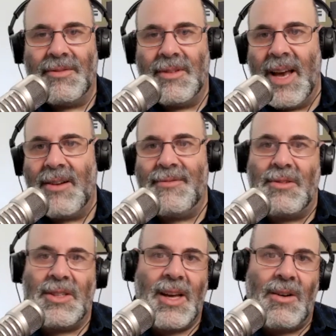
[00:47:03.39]
How do
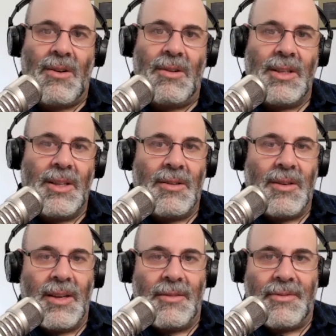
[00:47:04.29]
folks get a hold of
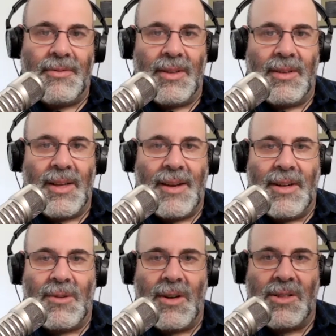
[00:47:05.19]
you if they have
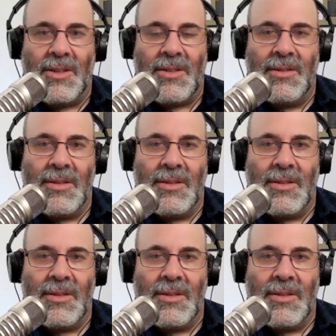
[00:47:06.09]
any questions?